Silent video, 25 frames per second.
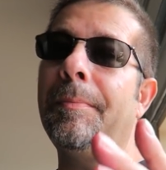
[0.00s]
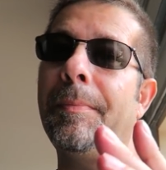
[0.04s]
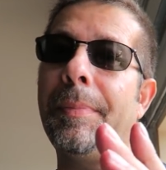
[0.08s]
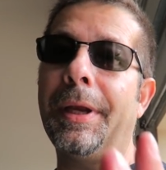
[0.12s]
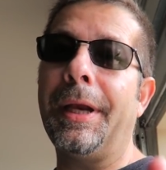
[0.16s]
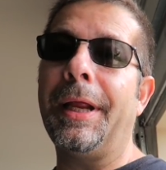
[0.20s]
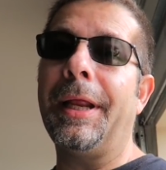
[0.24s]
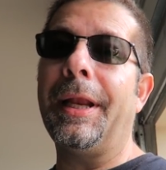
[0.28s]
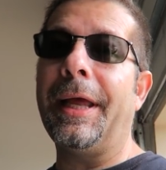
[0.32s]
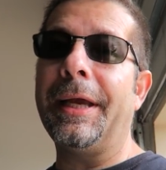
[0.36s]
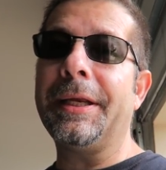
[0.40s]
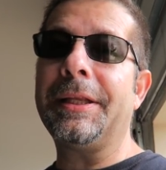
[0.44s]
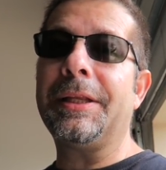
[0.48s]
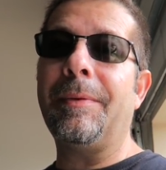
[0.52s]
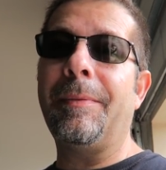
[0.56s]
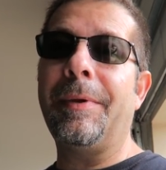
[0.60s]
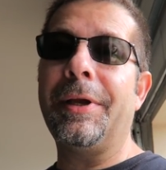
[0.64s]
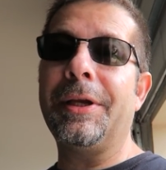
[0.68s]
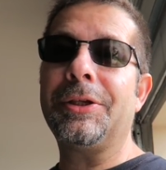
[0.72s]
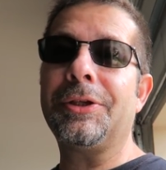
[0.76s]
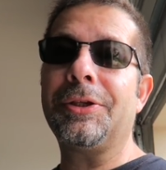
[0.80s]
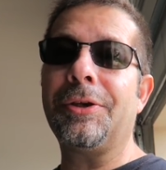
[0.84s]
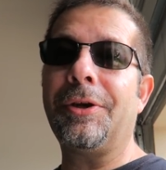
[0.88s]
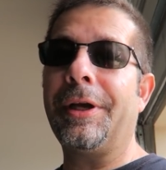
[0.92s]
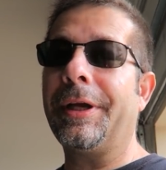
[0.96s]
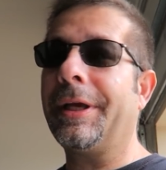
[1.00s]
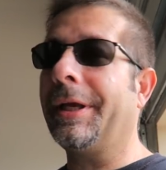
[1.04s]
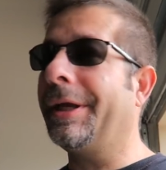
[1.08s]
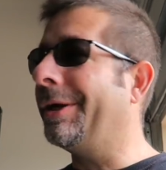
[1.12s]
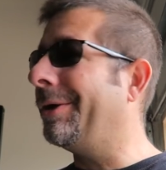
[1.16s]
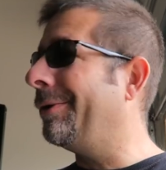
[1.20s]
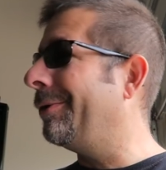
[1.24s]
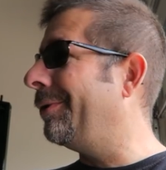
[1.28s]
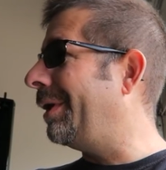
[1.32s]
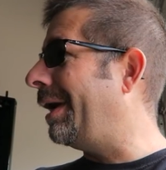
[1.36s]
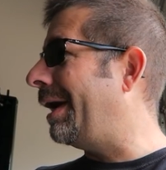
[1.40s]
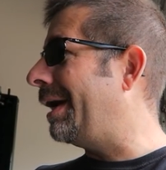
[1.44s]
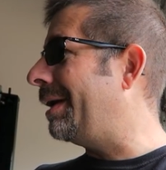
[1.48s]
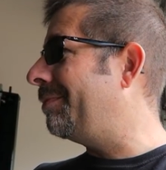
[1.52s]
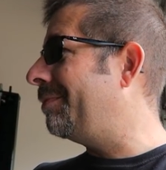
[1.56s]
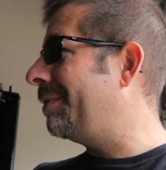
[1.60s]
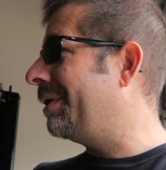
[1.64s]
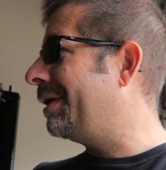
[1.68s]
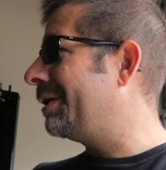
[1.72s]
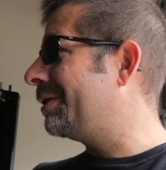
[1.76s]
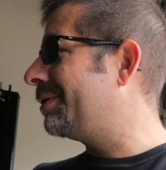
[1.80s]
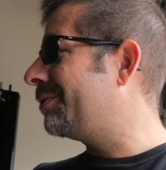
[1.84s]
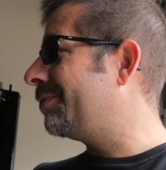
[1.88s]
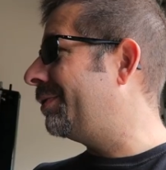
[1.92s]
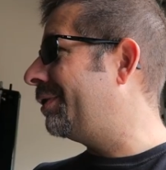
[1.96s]
But I like to make sure I get it right,
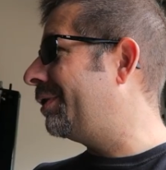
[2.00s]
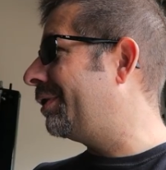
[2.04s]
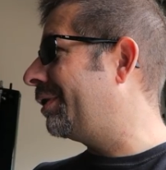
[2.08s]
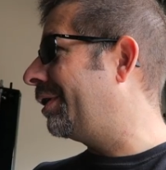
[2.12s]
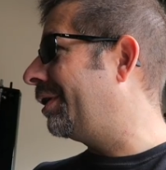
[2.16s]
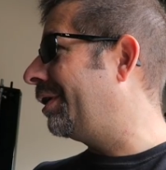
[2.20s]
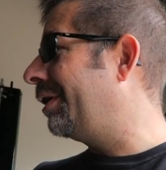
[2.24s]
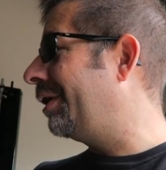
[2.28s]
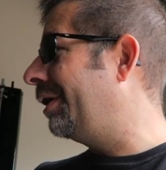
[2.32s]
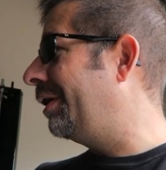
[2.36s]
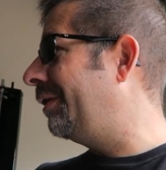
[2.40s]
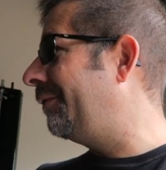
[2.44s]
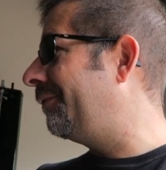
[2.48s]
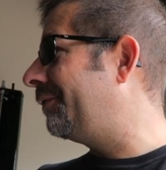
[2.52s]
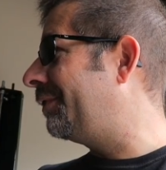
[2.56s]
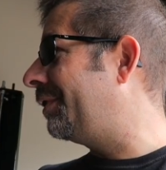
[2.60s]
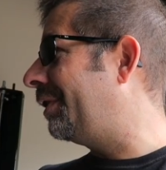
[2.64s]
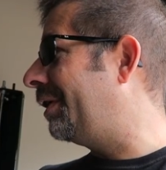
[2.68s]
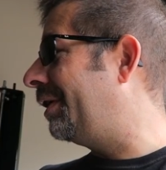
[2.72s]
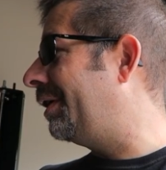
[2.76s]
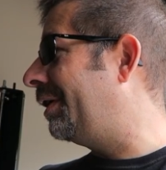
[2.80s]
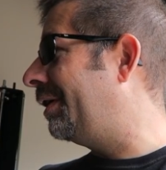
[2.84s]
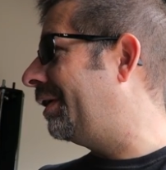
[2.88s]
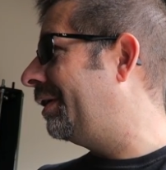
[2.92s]
because when you're going to lift,